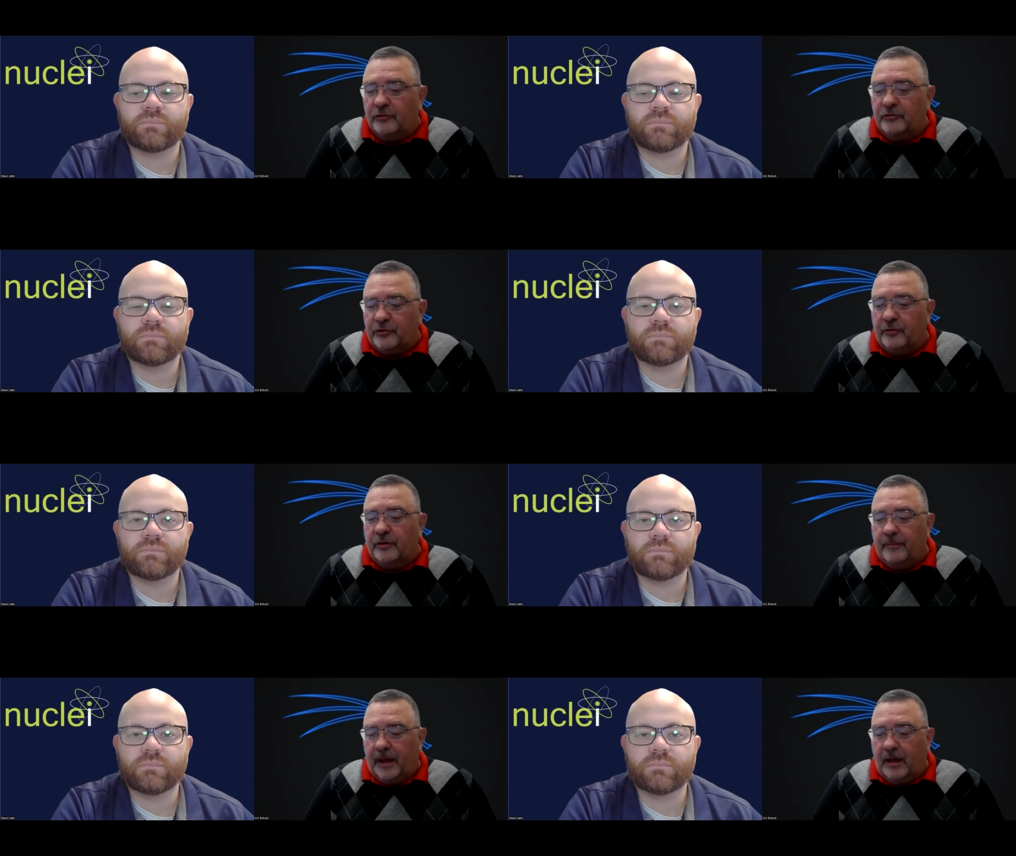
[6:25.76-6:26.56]
Speaker 1: concerned
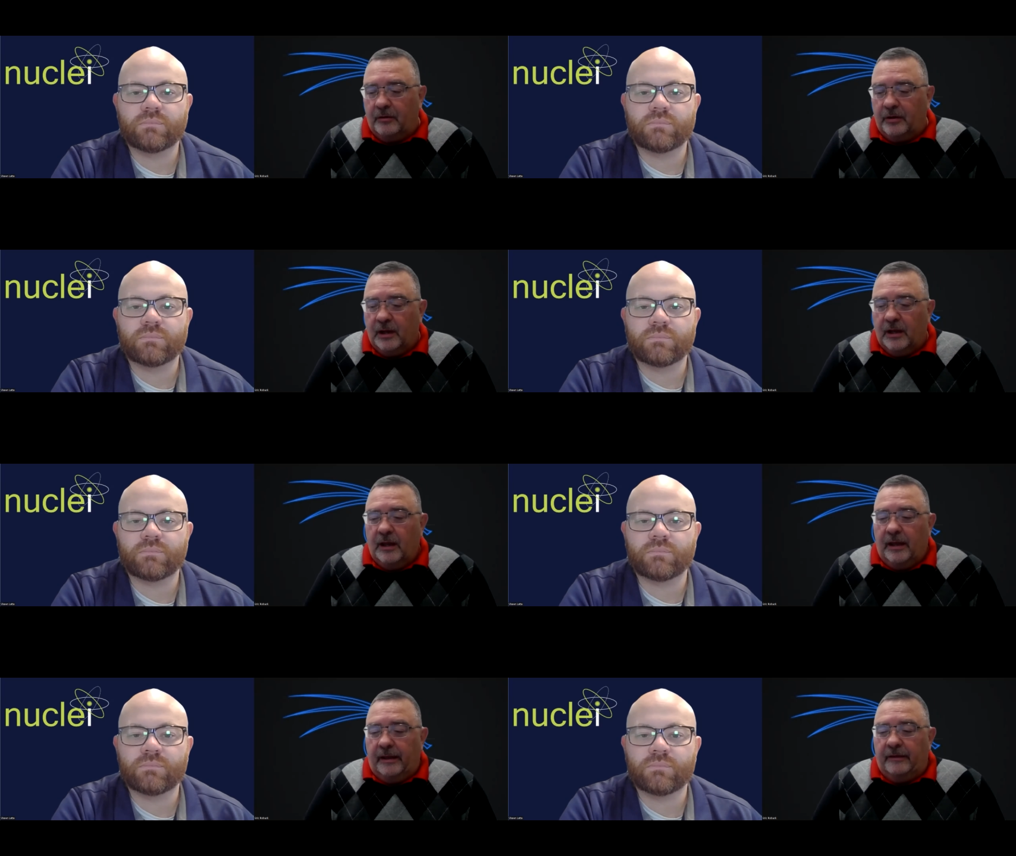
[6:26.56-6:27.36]
about
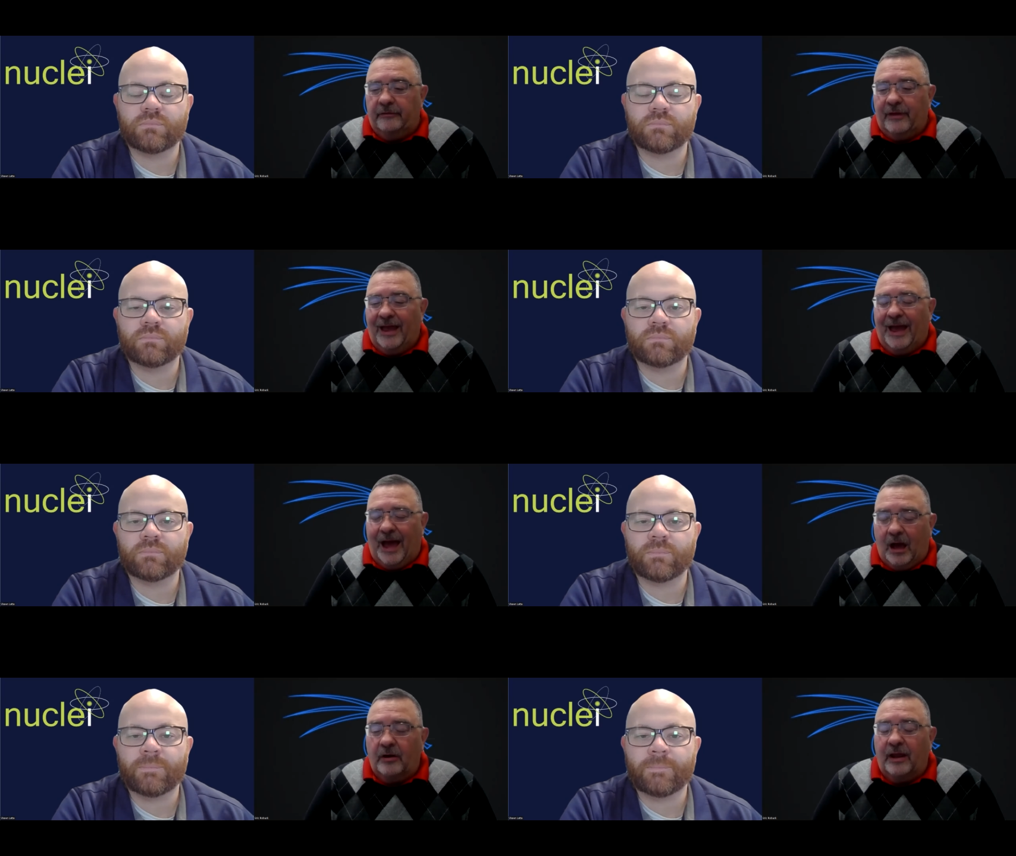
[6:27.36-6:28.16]
is
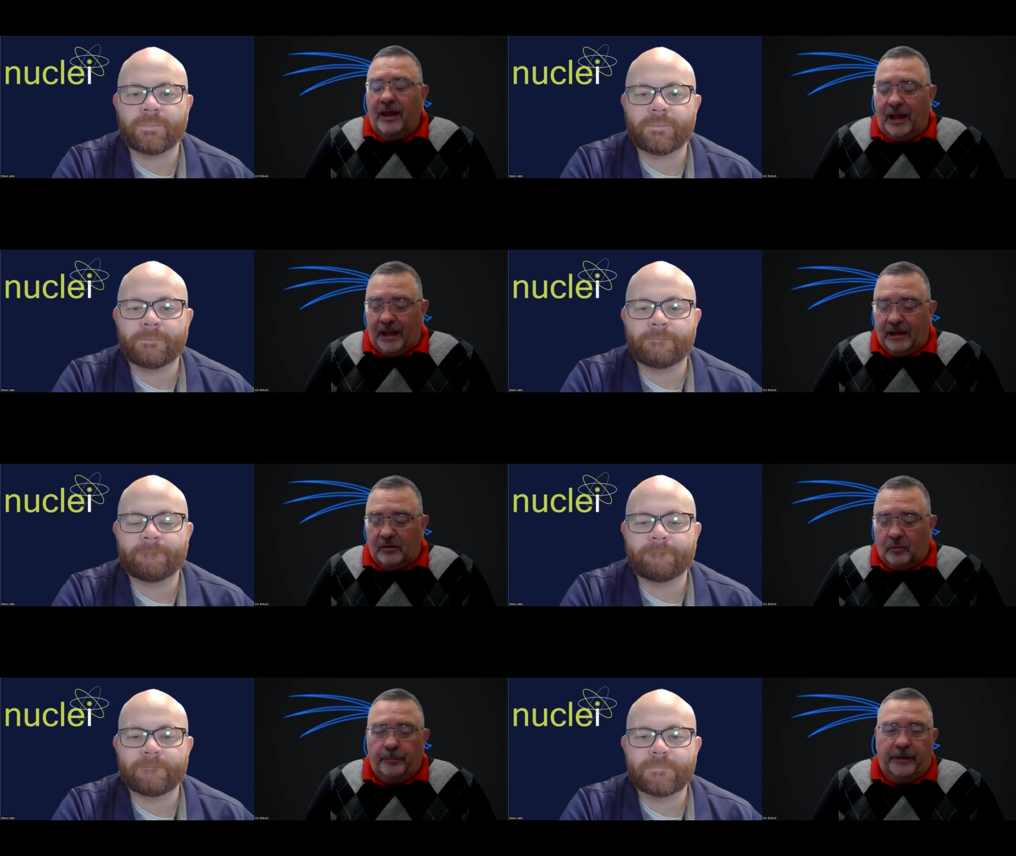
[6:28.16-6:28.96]
how to
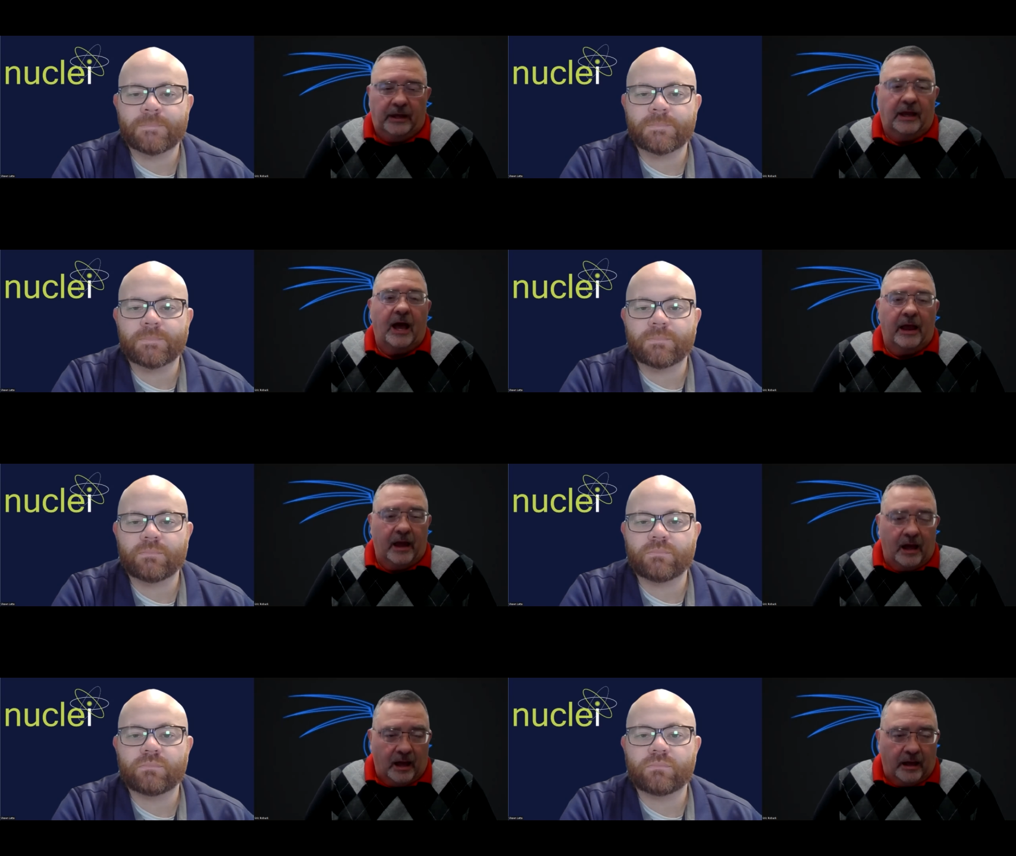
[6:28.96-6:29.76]
handle PII.
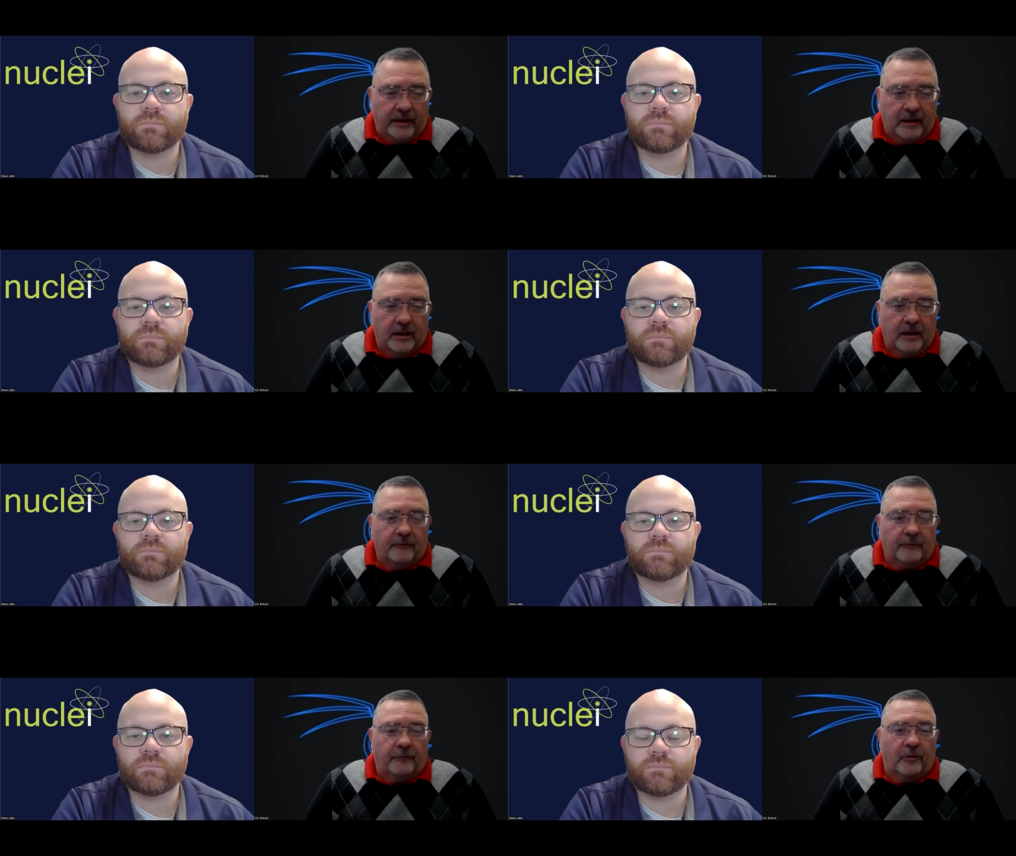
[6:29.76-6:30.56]

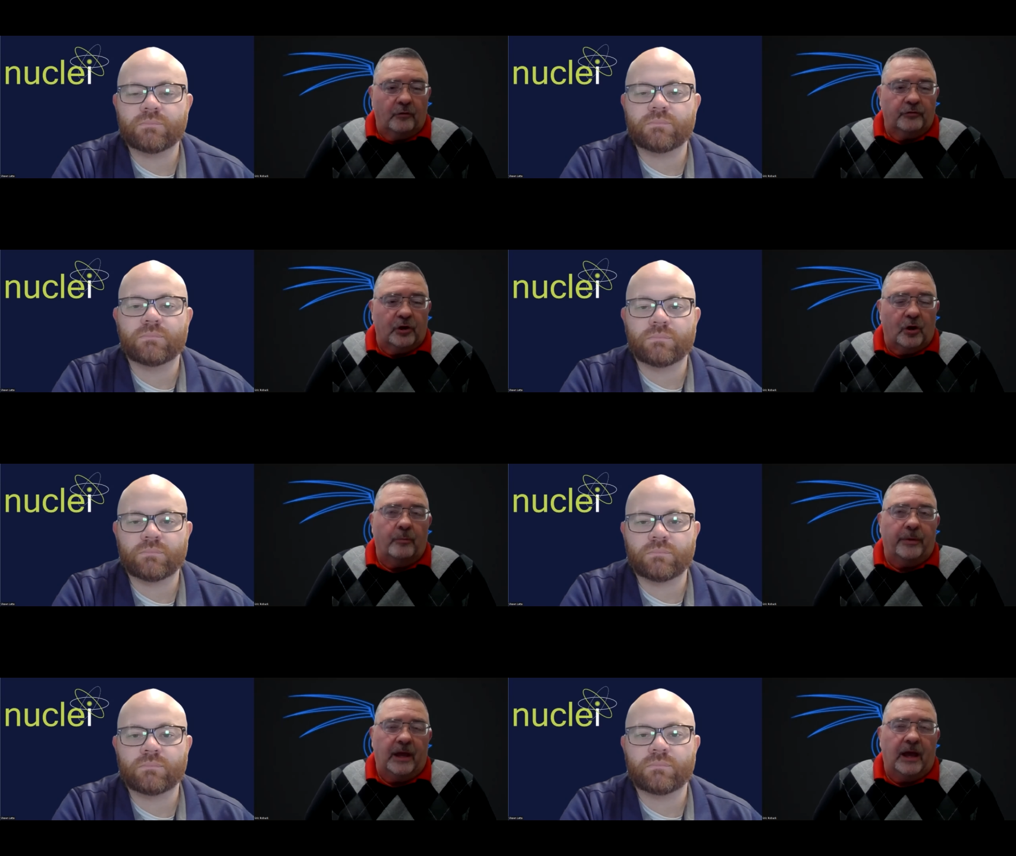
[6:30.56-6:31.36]
For those who know,
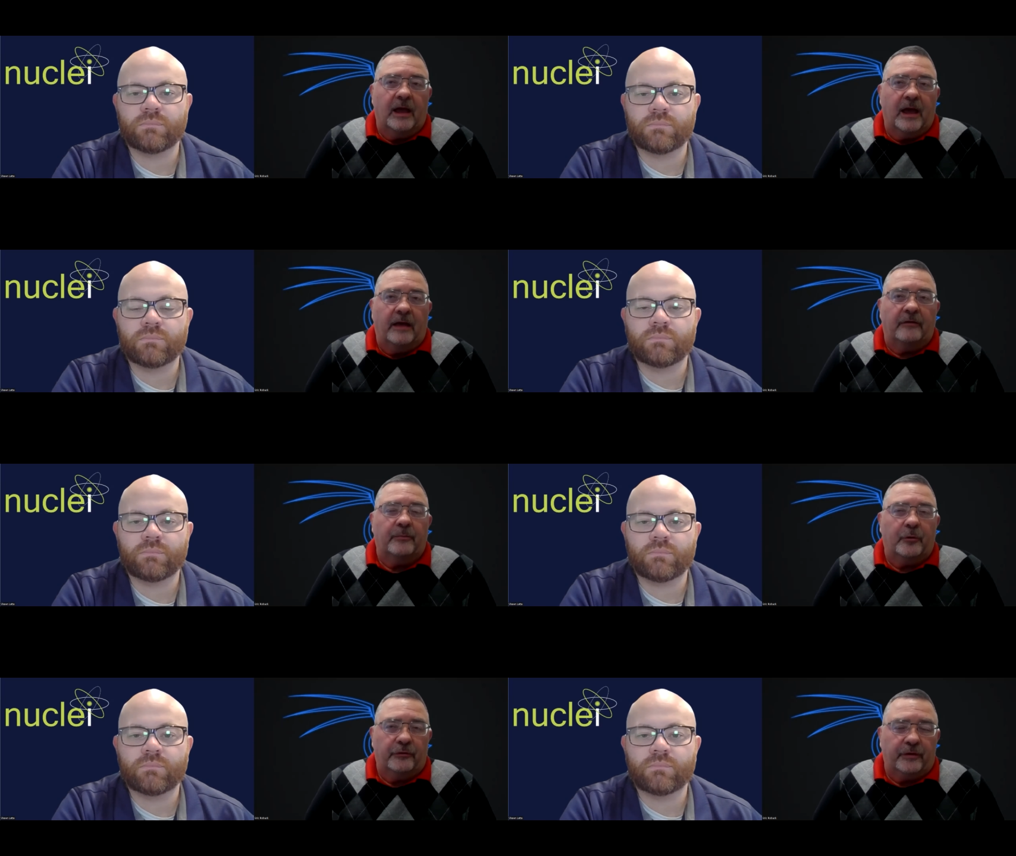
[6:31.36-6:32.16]
PII is
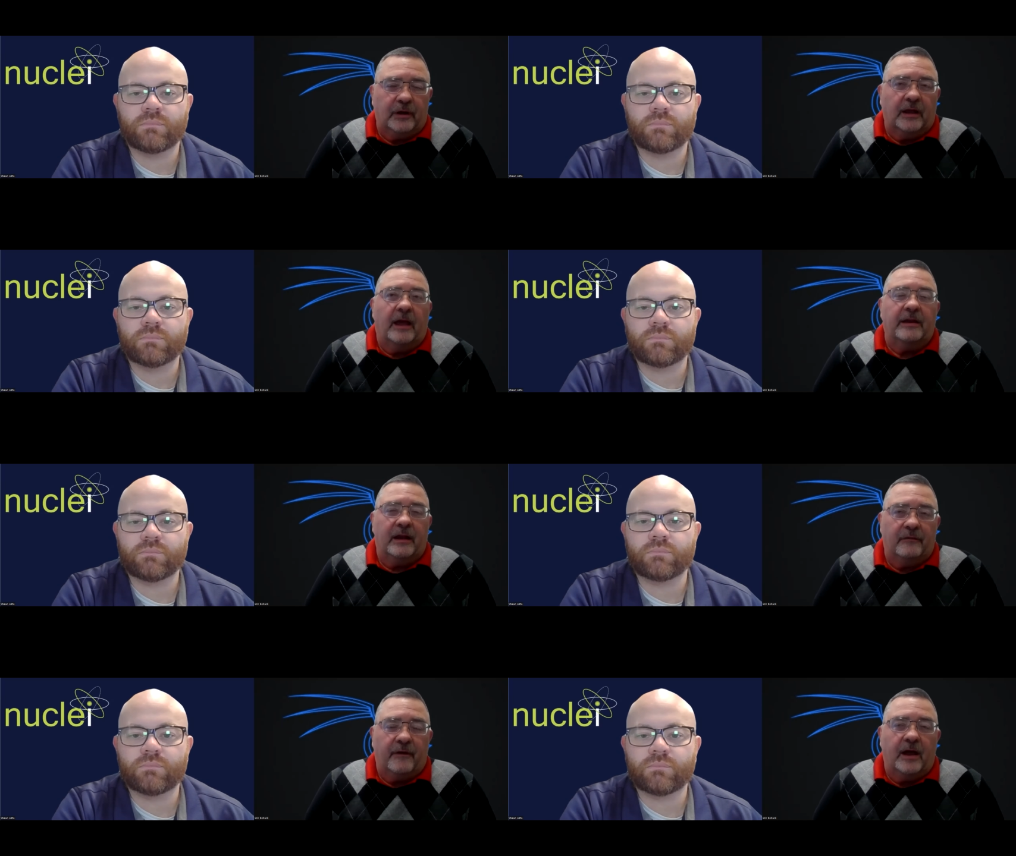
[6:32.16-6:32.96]
personally
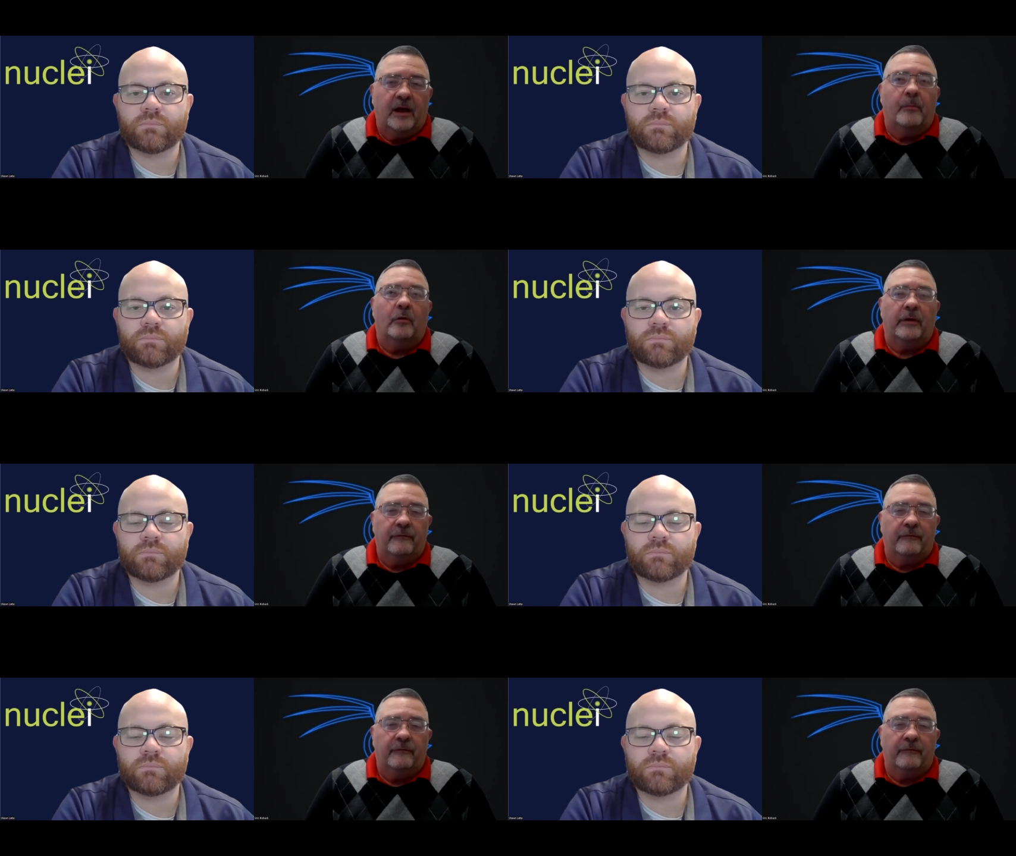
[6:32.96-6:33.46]
identifiable